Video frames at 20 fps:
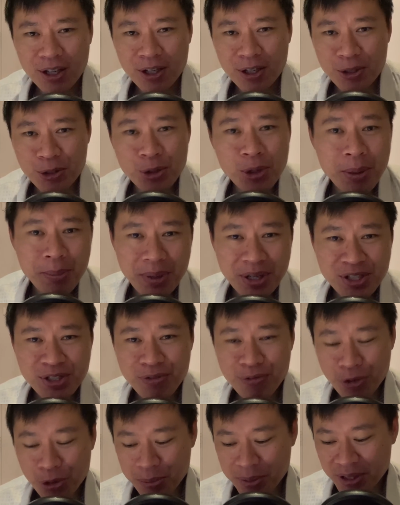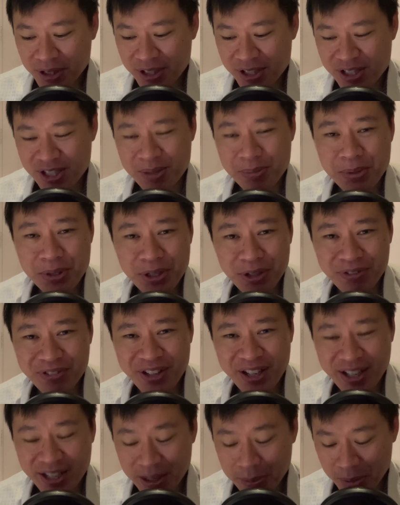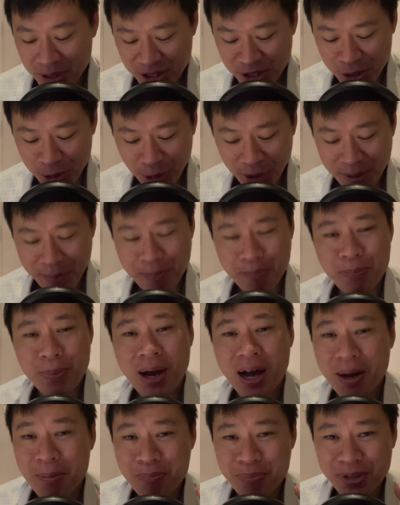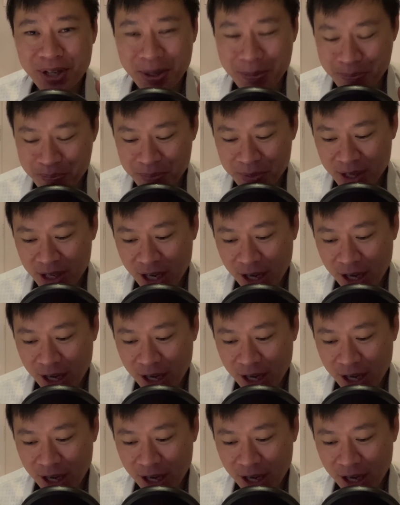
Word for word: You know, I'm actually filming this in middle of night and I'm actually quite pumped up